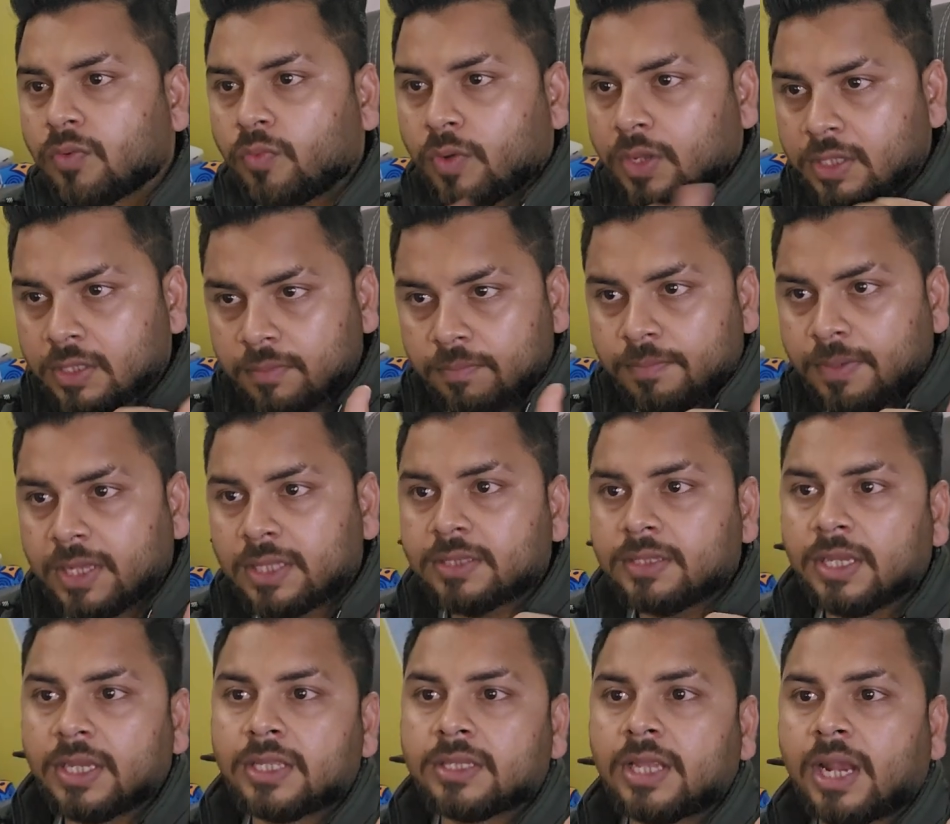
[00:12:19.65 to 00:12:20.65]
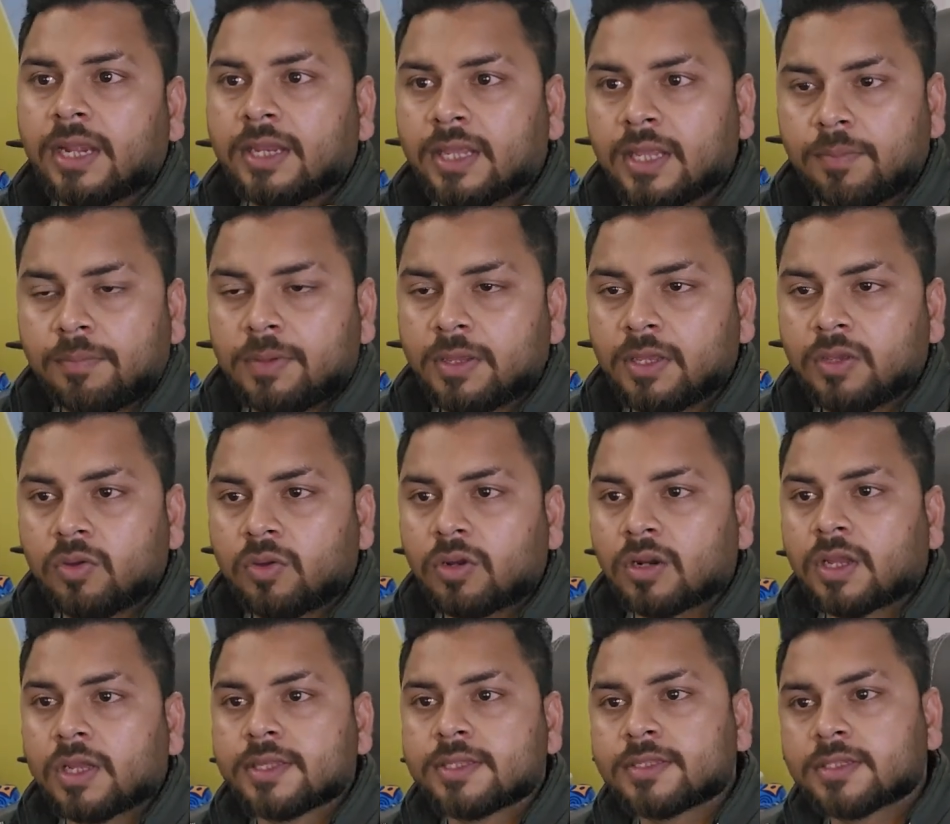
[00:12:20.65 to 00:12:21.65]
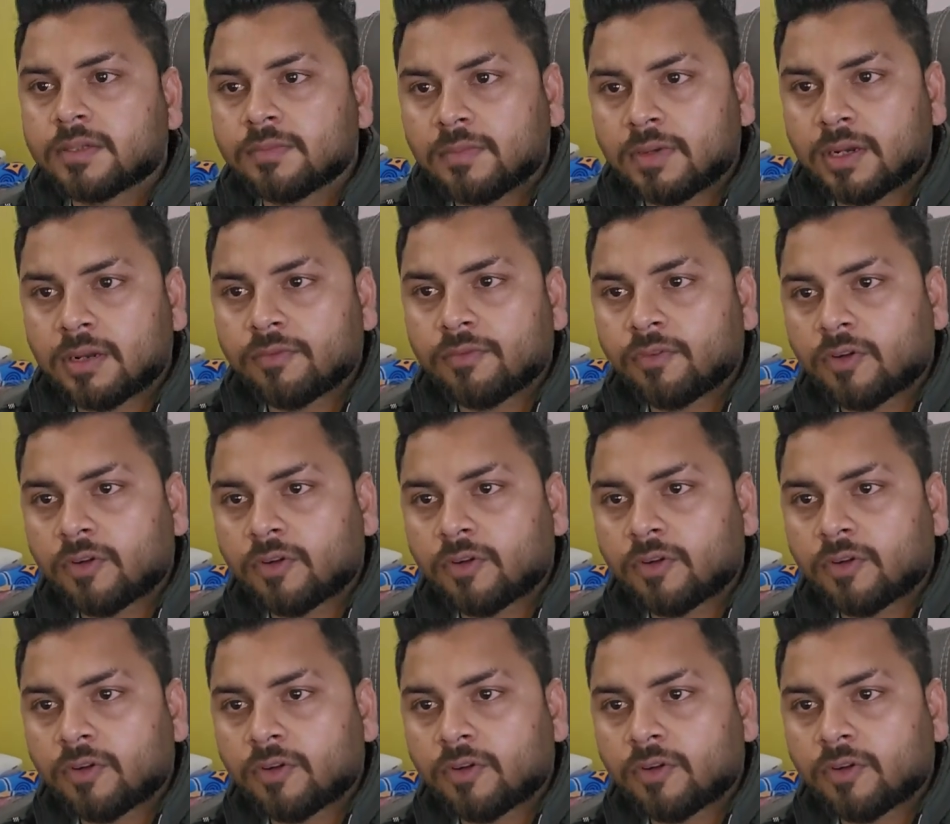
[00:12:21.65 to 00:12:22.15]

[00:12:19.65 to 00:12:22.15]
one big thing that keeping your customer